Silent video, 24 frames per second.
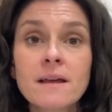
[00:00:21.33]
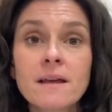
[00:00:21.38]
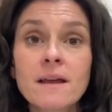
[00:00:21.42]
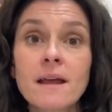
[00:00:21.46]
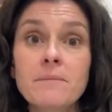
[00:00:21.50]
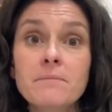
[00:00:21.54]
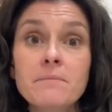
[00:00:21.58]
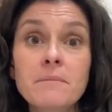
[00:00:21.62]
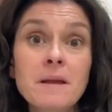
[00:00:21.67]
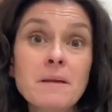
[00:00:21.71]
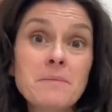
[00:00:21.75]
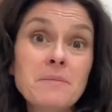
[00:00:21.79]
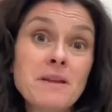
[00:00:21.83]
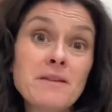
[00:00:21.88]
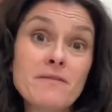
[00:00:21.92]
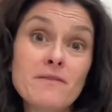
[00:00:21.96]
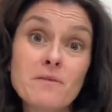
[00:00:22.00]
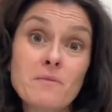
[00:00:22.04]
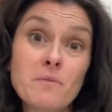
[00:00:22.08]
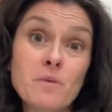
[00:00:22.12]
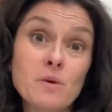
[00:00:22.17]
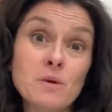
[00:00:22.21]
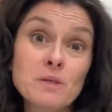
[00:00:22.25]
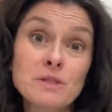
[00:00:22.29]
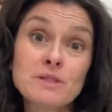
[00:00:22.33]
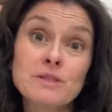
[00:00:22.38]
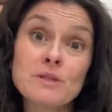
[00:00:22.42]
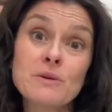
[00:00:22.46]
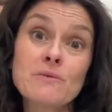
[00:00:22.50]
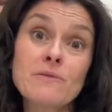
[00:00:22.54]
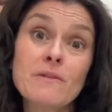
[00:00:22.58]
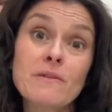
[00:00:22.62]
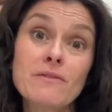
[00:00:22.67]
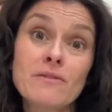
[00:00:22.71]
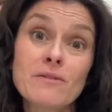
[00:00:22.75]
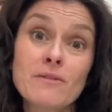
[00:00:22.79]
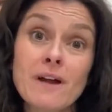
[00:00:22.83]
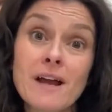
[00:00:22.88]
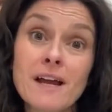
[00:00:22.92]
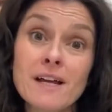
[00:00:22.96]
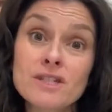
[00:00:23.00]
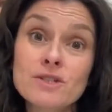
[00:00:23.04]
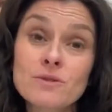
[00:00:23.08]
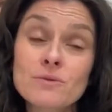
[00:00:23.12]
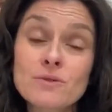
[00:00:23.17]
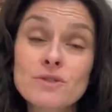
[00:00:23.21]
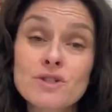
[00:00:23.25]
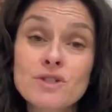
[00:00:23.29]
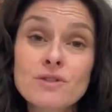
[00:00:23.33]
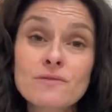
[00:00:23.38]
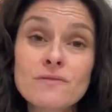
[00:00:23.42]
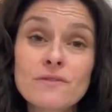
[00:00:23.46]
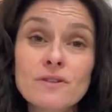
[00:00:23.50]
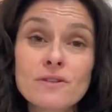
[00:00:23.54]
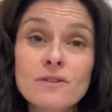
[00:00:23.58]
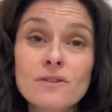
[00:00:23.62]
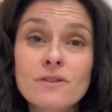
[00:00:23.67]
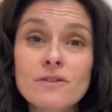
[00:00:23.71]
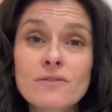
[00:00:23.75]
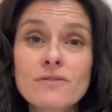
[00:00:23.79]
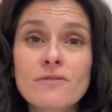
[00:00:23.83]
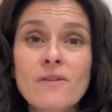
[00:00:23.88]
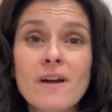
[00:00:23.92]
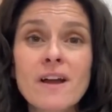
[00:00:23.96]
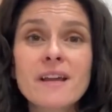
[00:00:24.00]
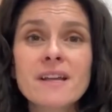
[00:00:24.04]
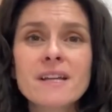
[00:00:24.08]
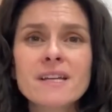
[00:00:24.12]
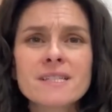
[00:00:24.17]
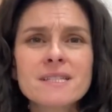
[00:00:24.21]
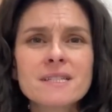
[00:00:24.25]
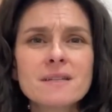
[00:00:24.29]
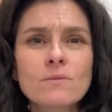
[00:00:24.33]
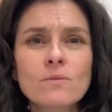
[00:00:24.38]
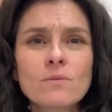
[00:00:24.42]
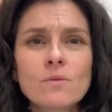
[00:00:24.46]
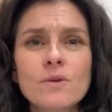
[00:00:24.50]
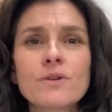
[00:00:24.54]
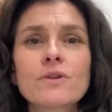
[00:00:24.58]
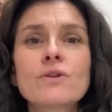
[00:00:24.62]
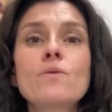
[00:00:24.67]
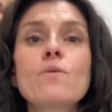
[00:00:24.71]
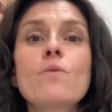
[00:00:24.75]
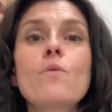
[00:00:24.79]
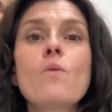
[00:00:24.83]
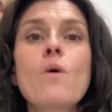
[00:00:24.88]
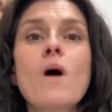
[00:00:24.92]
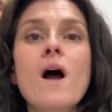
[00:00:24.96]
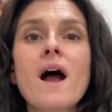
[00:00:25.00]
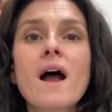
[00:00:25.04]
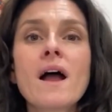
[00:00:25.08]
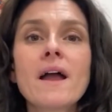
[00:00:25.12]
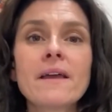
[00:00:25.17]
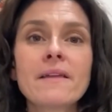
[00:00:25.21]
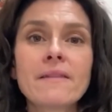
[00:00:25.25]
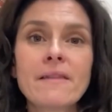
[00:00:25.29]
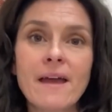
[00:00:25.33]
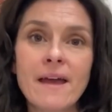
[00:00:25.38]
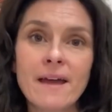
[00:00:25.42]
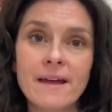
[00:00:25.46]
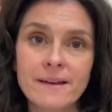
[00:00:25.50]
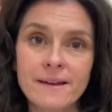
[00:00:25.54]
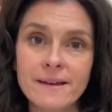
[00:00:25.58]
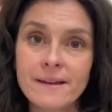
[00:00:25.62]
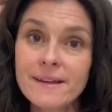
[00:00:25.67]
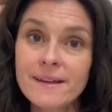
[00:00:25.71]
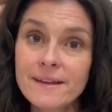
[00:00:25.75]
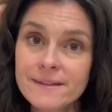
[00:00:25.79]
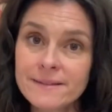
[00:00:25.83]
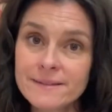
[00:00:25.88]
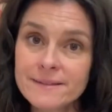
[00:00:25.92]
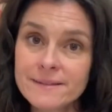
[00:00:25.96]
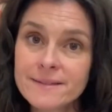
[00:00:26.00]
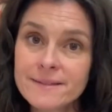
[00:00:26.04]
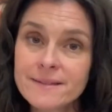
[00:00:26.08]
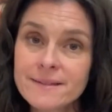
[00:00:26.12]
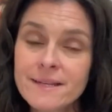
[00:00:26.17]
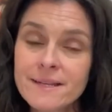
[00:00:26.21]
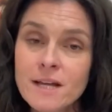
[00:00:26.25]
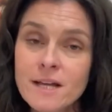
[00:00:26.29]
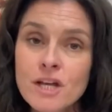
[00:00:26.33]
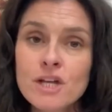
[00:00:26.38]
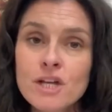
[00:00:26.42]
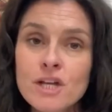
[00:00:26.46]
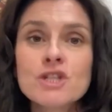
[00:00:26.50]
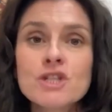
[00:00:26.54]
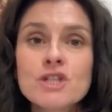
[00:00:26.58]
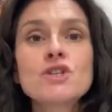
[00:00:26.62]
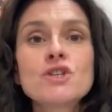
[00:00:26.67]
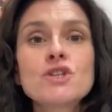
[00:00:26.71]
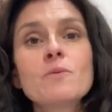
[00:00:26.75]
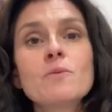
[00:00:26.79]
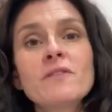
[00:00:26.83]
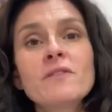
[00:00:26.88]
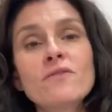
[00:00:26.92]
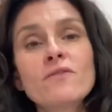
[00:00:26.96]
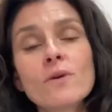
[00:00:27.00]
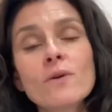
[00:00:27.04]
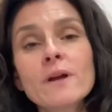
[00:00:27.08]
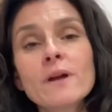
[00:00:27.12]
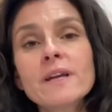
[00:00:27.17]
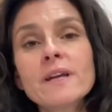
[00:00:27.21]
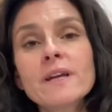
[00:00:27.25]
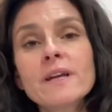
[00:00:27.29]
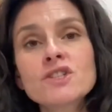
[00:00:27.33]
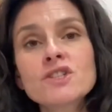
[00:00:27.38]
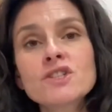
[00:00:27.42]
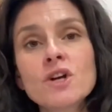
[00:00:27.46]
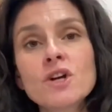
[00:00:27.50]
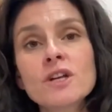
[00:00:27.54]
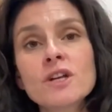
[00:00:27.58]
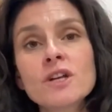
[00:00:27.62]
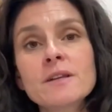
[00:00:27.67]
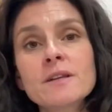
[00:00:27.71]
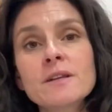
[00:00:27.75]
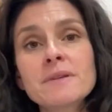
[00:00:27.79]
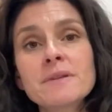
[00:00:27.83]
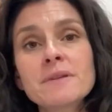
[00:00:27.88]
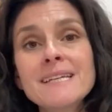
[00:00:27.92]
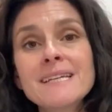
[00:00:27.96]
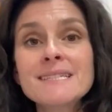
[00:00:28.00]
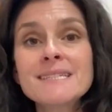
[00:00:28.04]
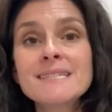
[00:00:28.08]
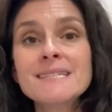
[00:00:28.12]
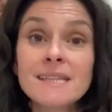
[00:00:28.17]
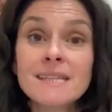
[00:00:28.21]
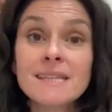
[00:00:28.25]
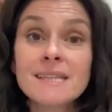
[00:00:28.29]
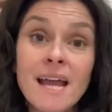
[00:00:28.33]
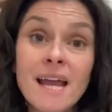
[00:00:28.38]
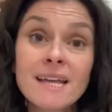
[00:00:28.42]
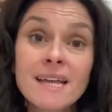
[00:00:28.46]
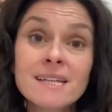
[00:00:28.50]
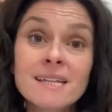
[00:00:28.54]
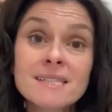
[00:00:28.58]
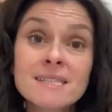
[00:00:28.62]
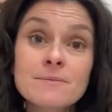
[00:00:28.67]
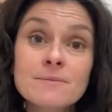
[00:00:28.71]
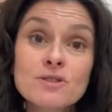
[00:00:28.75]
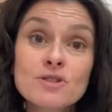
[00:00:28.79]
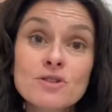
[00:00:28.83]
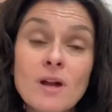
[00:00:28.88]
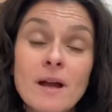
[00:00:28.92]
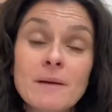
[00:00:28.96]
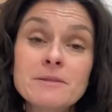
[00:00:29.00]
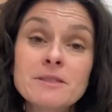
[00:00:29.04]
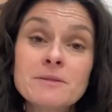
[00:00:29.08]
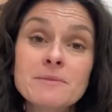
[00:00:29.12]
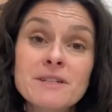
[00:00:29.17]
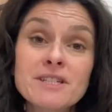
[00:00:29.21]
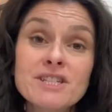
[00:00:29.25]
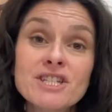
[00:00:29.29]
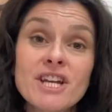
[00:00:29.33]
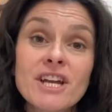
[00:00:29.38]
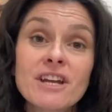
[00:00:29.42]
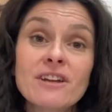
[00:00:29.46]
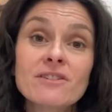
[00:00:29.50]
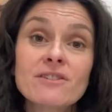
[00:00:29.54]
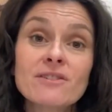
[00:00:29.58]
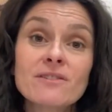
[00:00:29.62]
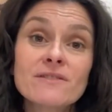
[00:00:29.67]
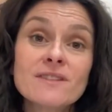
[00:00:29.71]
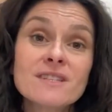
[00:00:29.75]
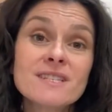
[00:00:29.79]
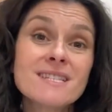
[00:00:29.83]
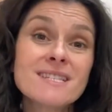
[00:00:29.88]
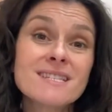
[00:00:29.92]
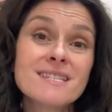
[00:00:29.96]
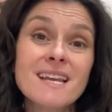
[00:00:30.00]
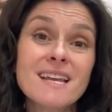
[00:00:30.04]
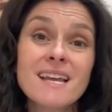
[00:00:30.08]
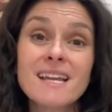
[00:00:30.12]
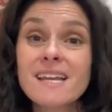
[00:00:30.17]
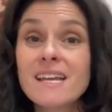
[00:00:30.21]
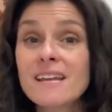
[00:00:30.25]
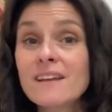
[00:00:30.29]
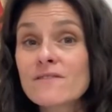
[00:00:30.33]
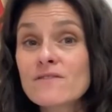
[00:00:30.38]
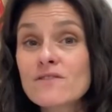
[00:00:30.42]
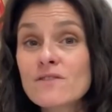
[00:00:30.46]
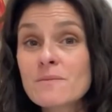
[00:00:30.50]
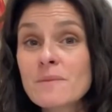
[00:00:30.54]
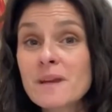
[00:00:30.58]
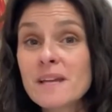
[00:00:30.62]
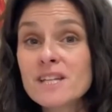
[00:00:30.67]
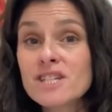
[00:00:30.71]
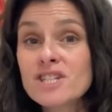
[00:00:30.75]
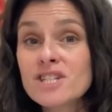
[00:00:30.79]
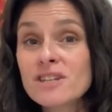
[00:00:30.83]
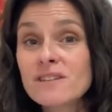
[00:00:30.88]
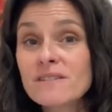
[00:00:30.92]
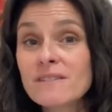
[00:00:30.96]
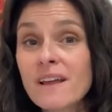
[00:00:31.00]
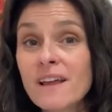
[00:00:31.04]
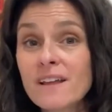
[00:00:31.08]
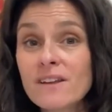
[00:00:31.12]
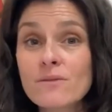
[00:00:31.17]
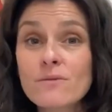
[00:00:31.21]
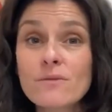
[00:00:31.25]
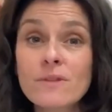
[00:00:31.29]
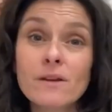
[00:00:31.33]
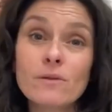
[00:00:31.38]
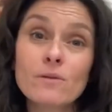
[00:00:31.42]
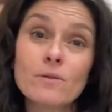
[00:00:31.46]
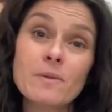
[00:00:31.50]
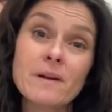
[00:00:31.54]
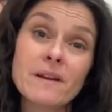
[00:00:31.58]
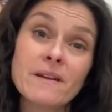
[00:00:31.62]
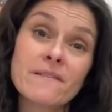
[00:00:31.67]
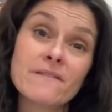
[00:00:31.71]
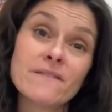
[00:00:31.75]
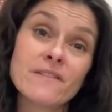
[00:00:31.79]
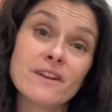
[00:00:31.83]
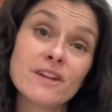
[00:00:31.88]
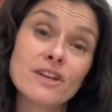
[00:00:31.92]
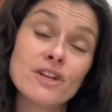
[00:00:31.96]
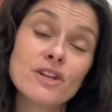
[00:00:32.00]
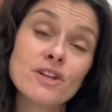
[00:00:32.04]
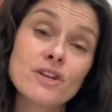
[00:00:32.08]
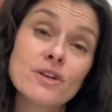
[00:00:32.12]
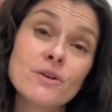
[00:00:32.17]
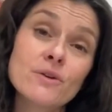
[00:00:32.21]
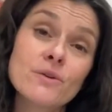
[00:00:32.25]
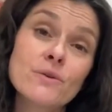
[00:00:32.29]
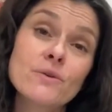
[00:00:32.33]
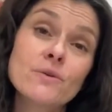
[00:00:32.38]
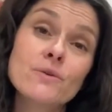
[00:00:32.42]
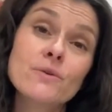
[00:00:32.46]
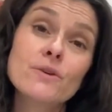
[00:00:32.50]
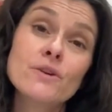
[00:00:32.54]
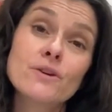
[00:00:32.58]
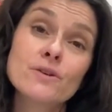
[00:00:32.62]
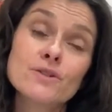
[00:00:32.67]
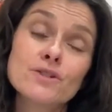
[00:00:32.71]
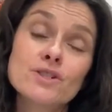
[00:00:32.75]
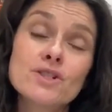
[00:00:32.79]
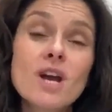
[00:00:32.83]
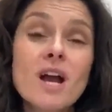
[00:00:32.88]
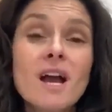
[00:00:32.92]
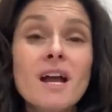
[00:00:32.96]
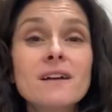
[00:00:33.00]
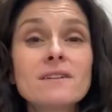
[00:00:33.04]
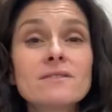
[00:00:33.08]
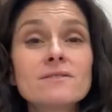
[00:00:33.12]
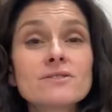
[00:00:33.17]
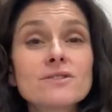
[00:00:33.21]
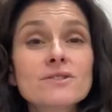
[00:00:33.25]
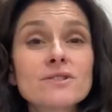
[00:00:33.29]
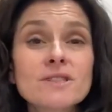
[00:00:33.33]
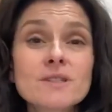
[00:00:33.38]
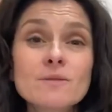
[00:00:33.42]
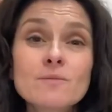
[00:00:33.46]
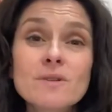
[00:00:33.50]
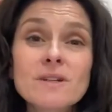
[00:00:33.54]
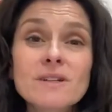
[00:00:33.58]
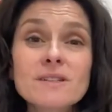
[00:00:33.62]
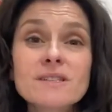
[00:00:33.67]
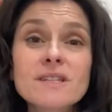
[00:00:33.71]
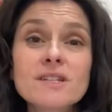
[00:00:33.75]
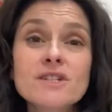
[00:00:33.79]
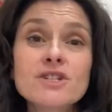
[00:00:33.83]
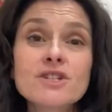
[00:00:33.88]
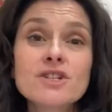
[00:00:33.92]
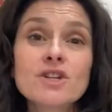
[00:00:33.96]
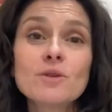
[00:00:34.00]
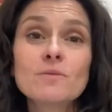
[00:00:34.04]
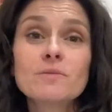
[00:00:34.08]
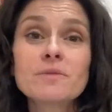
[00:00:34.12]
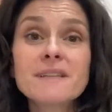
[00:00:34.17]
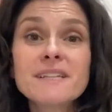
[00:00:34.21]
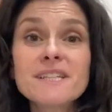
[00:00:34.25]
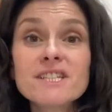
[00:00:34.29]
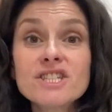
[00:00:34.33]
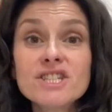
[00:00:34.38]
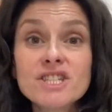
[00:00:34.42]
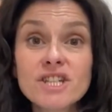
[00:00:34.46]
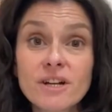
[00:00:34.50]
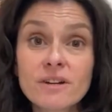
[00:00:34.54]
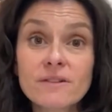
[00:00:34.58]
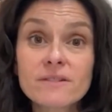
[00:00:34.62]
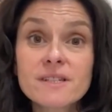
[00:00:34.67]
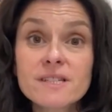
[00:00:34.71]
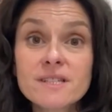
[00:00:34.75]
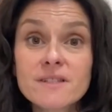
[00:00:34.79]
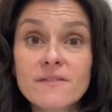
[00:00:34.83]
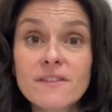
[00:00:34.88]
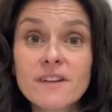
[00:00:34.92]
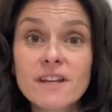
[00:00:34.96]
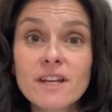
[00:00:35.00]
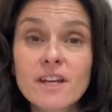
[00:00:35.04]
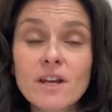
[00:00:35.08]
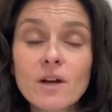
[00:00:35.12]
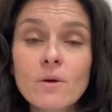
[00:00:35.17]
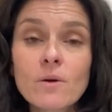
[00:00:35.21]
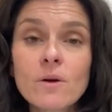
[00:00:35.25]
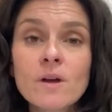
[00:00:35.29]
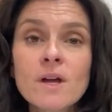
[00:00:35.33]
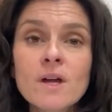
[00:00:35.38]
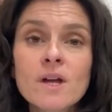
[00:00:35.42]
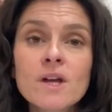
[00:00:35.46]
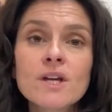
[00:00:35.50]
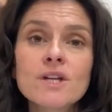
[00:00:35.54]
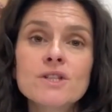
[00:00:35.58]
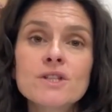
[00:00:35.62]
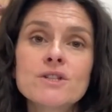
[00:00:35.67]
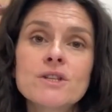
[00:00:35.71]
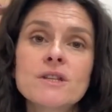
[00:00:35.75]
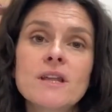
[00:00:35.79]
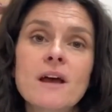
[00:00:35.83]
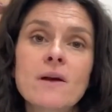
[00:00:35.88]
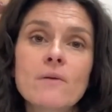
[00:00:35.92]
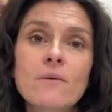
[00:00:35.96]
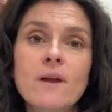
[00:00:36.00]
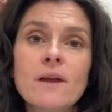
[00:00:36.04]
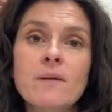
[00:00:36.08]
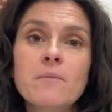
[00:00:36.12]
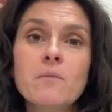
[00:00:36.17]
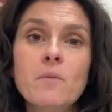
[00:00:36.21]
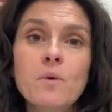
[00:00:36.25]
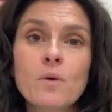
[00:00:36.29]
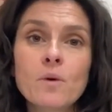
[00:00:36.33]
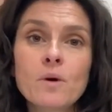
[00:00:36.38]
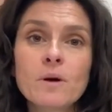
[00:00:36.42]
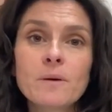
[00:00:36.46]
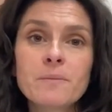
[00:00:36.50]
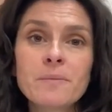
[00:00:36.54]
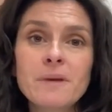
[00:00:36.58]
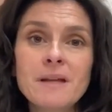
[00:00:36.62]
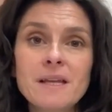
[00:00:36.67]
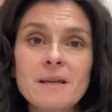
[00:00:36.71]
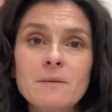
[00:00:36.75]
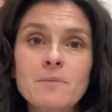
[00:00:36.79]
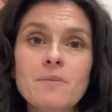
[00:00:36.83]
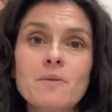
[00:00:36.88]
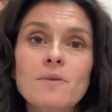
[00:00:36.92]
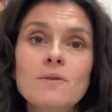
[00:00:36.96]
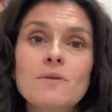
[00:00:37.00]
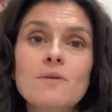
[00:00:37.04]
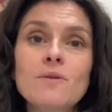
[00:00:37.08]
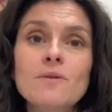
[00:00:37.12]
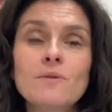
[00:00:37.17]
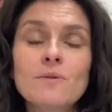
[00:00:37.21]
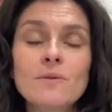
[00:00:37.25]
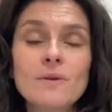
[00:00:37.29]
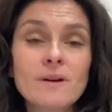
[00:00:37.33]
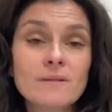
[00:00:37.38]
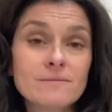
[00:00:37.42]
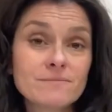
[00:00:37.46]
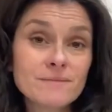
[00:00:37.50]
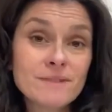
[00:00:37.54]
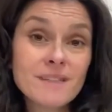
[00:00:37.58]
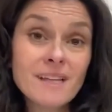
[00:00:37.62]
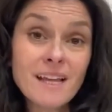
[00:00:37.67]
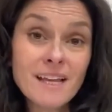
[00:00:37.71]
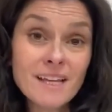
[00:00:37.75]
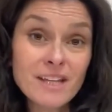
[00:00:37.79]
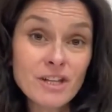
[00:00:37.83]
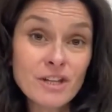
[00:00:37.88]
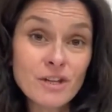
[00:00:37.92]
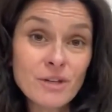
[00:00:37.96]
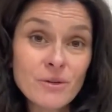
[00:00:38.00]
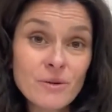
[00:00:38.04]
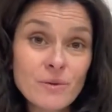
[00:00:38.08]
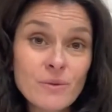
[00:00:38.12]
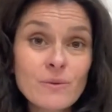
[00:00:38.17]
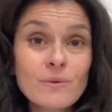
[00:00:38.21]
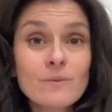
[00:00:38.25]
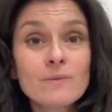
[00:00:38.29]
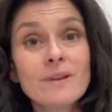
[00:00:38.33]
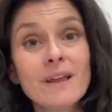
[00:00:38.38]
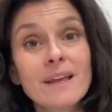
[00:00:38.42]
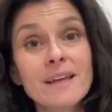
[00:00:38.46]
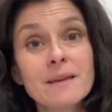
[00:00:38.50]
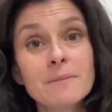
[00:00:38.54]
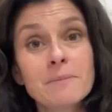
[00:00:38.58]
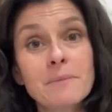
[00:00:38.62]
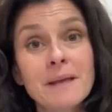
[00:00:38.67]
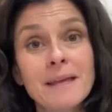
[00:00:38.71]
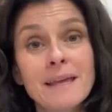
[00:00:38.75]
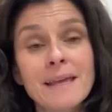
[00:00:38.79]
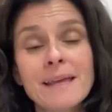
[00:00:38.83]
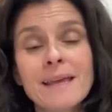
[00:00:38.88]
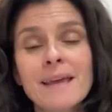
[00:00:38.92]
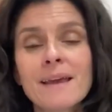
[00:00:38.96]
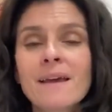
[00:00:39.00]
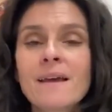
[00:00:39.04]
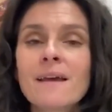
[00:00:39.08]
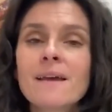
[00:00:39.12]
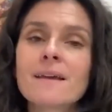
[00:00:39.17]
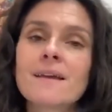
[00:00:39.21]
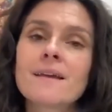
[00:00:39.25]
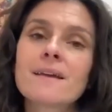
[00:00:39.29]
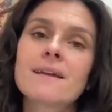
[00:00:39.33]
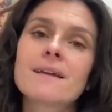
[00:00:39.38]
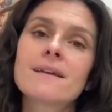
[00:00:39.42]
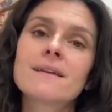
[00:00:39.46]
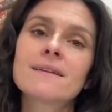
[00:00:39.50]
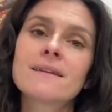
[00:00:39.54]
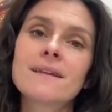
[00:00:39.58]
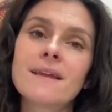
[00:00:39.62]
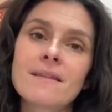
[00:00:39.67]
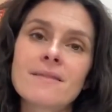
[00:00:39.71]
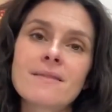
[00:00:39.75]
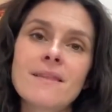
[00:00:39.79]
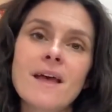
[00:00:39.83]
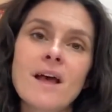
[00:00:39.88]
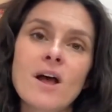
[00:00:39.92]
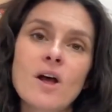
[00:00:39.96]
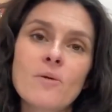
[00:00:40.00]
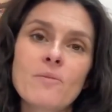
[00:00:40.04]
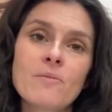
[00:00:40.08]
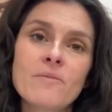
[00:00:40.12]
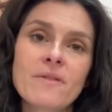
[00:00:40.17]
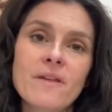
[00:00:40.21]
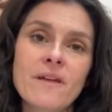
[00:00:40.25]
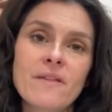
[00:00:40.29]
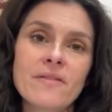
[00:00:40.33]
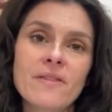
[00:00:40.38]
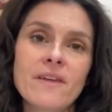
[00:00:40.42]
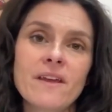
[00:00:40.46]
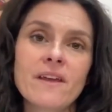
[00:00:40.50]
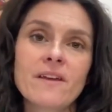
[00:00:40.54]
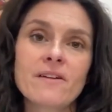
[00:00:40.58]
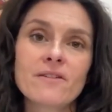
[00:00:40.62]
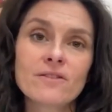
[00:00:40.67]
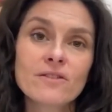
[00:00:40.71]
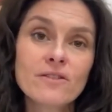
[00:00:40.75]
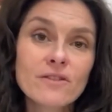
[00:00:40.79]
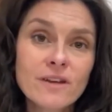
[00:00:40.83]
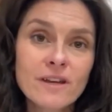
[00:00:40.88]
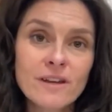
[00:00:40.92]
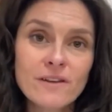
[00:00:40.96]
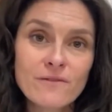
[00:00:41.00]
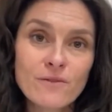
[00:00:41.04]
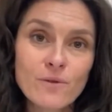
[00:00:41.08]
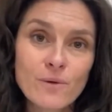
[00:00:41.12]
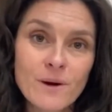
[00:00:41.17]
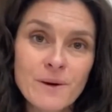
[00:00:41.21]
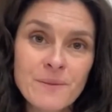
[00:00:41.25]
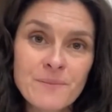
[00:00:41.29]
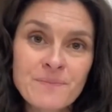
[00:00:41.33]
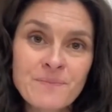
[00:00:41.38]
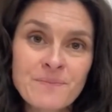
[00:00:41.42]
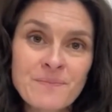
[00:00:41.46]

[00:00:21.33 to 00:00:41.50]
maybe even more so than their actual juvenile arthritis, and wonder why that is. So before I get started, please like and subscribe to my channel. If this is any information that you think will benefit you, your child, or someone else that you know, please share this video so that way more people like you, like me, can get the help that they are looking for.